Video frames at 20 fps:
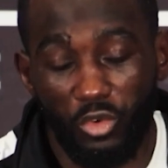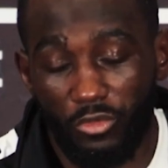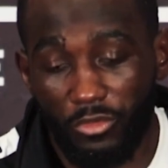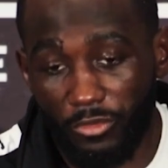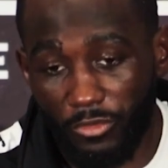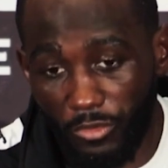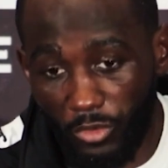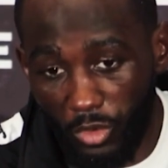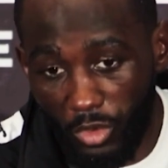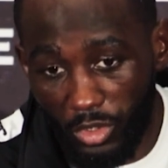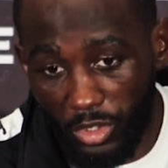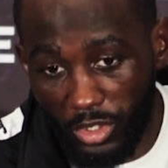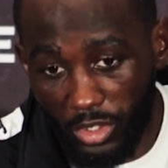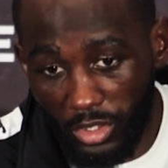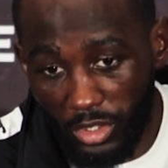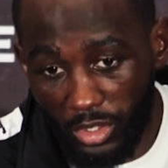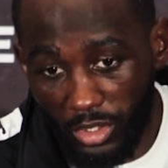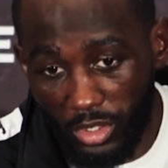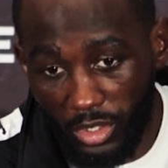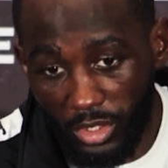moving
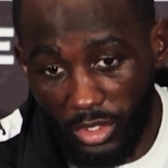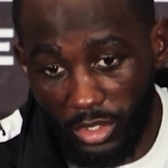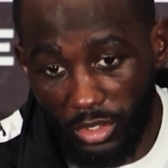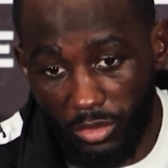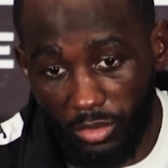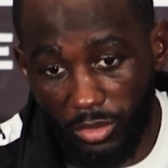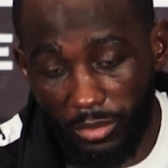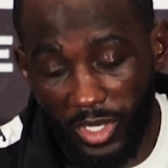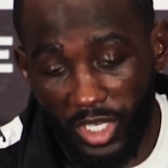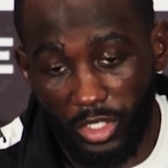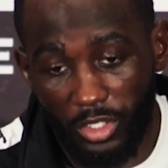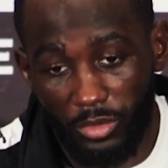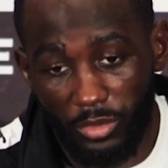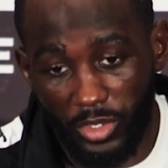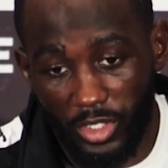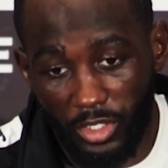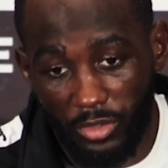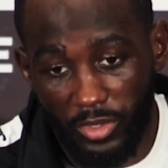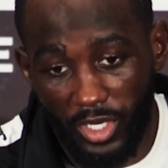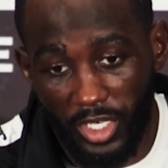forward with my
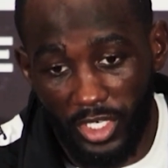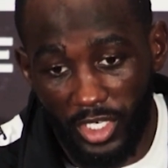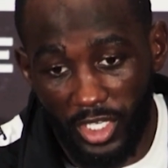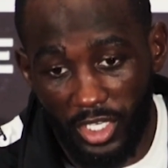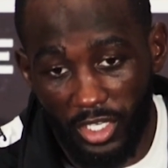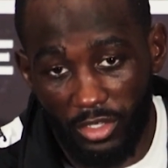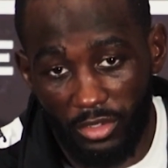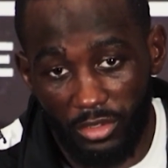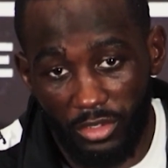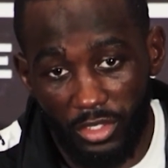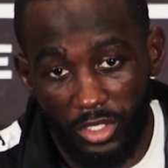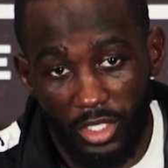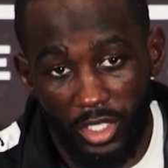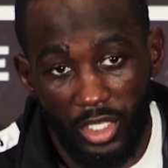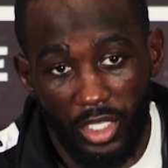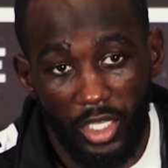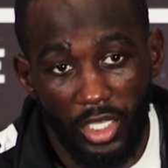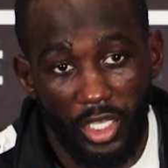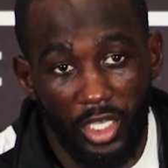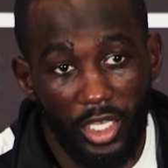career right now,
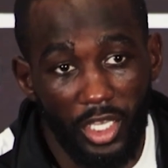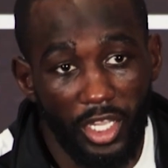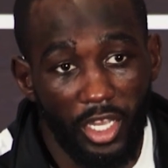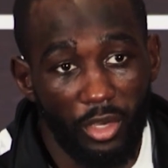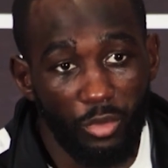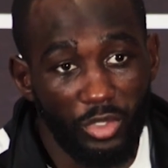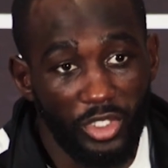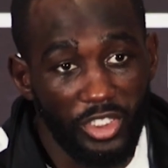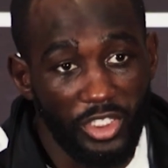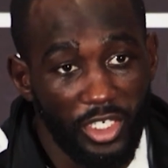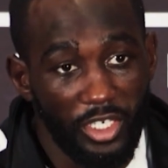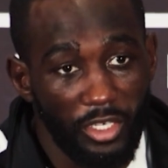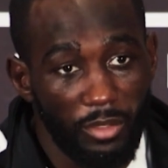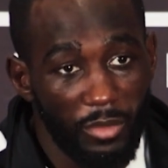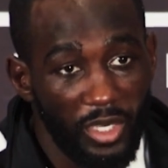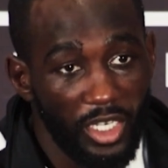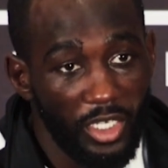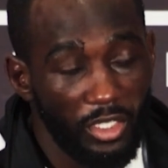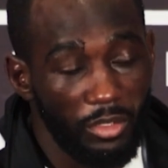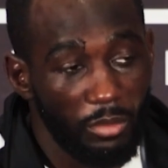and I wish
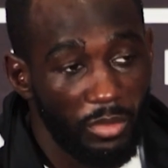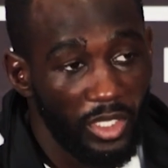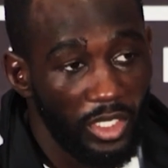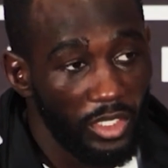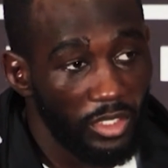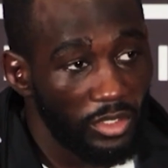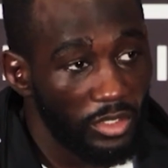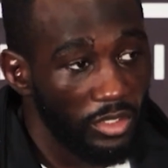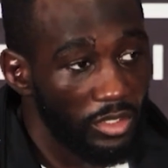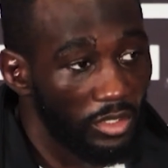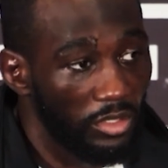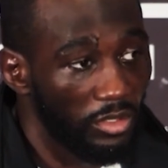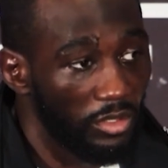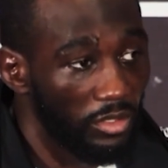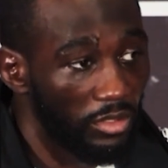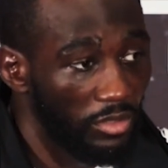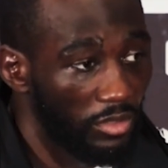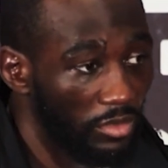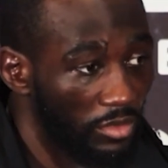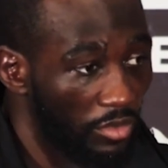everybody the best.
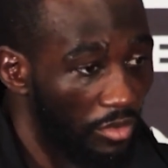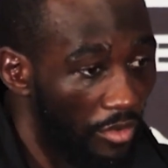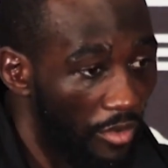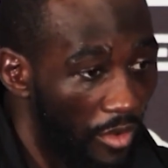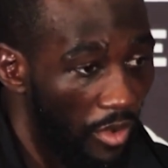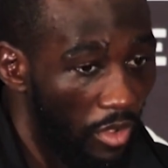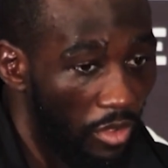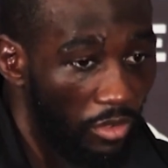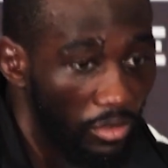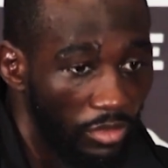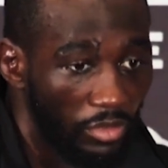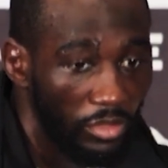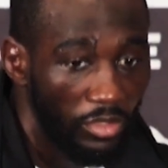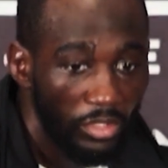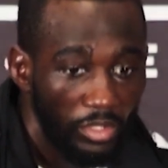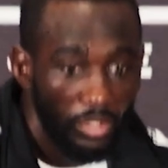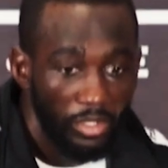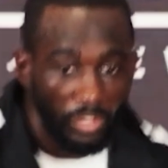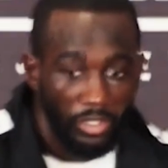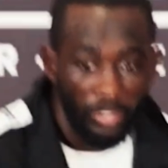Try to get
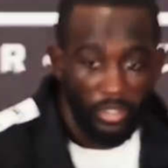the